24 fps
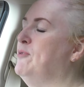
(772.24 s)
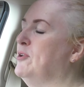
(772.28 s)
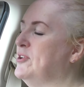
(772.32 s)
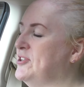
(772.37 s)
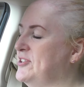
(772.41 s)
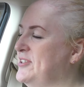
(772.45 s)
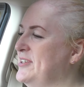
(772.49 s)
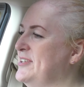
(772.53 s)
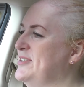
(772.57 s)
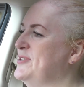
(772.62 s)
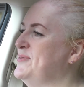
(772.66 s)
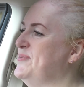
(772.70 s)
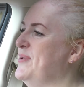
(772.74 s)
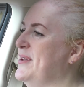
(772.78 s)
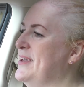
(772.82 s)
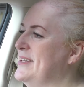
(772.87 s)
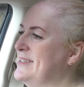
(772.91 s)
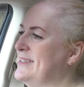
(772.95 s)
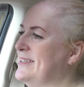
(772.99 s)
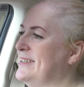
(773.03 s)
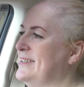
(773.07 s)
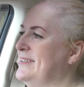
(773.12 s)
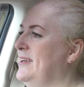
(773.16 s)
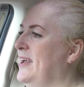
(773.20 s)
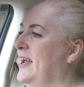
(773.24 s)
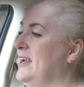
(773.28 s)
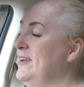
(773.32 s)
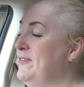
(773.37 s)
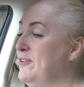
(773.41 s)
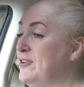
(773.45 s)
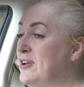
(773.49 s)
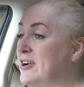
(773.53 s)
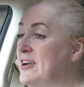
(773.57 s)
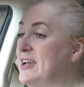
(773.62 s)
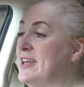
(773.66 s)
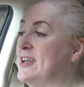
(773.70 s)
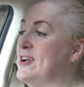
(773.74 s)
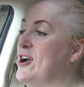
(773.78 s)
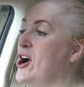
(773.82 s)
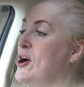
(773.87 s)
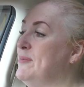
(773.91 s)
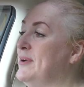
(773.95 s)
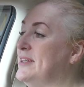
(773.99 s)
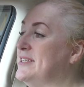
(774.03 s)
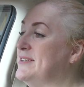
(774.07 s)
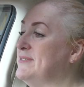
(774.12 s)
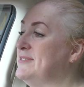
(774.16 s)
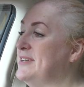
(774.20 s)
Watch this space. And if you've got any
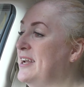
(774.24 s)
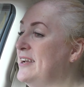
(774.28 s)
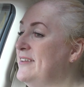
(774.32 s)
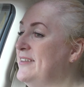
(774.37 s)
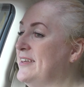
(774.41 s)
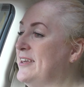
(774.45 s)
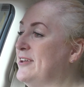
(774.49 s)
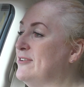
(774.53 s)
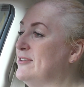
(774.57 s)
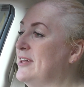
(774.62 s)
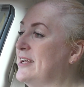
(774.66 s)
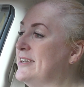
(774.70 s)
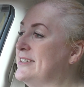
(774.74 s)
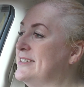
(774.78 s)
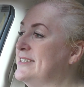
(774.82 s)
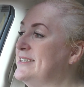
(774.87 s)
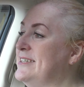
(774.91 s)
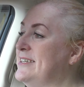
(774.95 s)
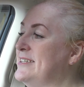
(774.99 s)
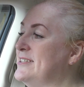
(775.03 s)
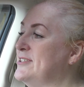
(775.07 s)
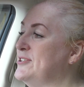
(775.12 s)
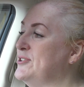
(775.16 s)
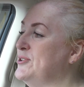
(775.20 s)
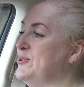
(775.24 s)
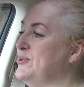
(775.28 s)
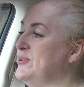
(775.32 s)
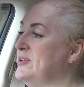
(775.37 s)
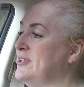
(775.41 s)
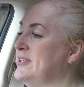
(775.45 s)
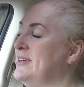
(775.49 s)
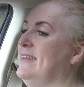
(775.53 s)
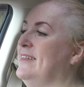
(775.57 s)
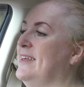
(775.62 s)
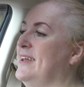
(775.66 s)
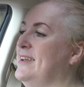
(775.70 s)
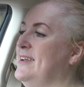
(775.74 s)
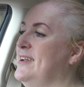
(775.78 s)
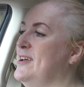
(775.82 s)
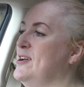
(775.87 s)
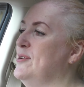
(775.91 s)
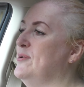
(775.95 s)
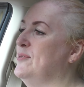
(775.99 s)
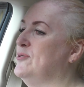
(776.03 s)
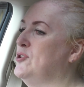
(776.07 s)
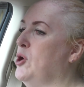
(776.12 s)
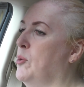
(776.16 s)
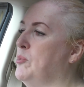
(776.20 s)
comments, if there's anything you'd like to see us do, then
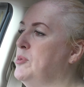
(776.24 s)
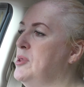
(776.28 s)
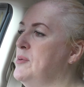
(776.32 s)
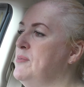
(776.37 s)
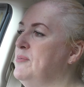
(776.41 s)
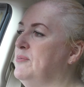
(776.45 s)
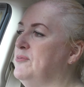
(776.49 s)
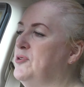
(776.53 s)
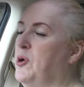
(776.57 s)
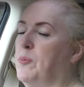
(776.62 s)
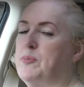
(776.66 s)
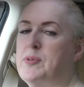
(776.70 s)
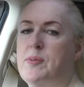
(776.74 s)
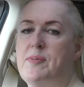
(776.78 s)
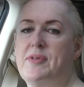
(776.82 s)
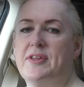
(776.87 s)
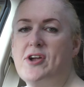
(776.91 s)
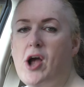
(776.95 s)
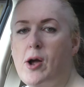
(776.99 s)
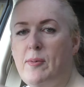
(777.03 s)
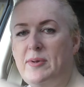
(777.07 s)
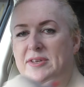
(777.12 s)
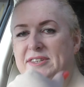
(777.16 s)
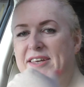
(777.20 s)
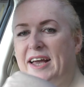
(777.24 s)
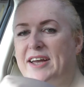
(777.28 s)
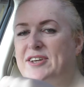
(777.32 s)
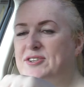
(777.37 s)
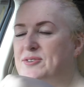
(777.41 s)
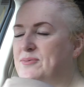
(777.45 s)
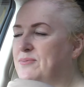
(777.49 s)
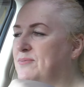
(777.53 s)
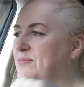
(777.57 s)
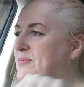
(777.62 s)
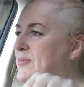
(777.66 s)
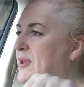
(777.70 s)
uh, drop them drop them in the comment section